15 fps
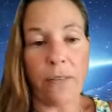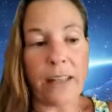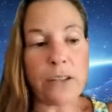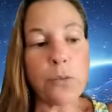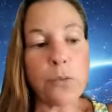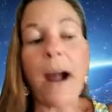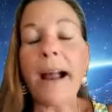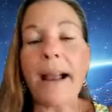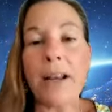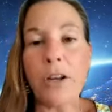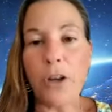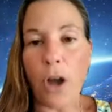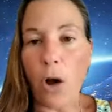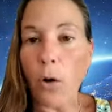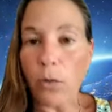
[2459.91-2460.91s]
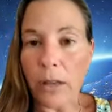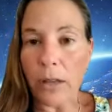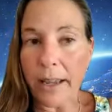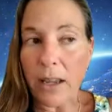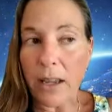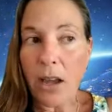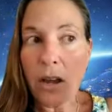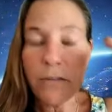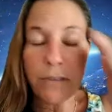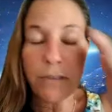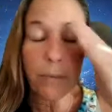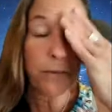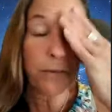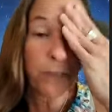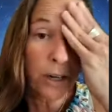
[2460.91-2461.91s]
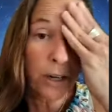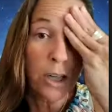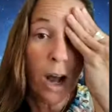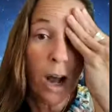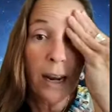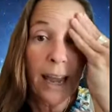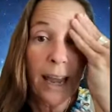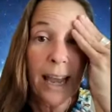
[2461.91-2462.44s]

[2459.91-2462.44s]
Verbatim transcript: That's why I know, like, from a very young